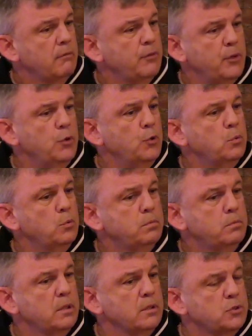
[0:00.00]
for you
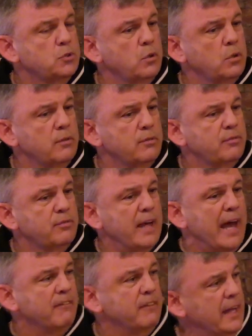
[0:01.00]
to sort of
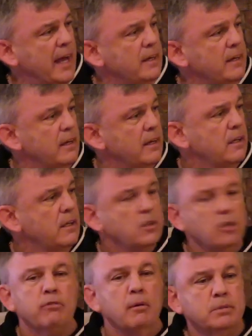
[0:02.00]
carry that,
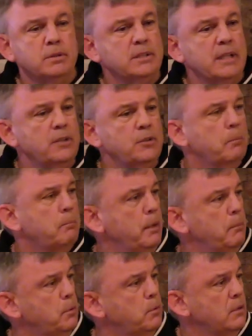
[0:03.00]
to represent your
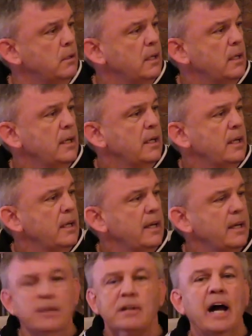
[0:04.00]
people
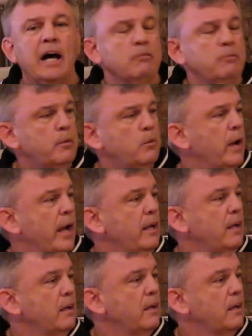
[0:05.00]
in an honorable
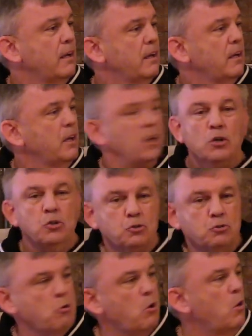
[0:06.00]
way, in a
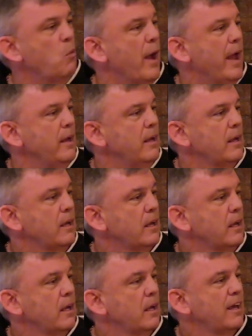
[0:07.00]
strong way.
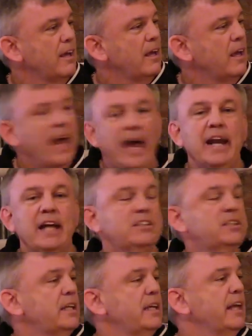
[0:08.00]
And I
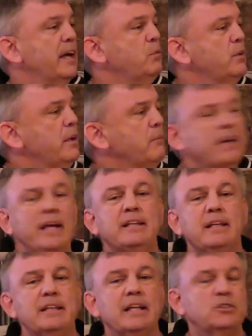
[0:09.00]
see that with him, and I
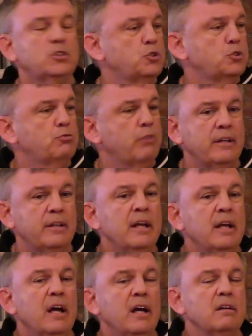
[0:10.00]
think that's a strength
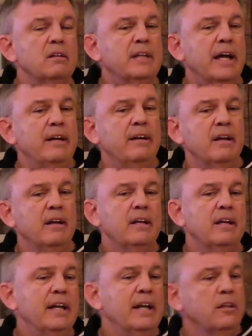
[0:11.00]
that
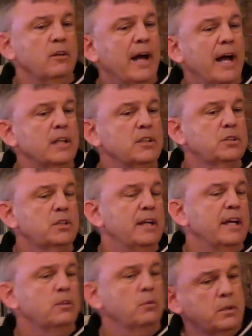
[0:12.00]
Canelo has
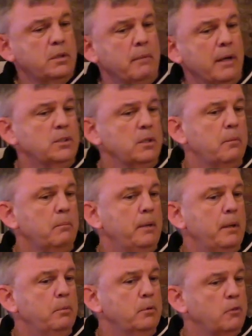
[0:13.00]
connected with the Mexican
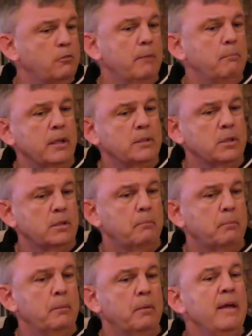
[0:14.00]
people, the great
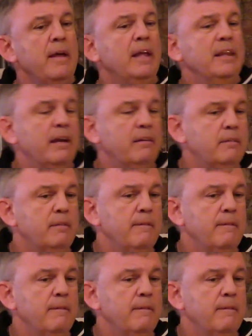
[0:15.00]
Mexican people, that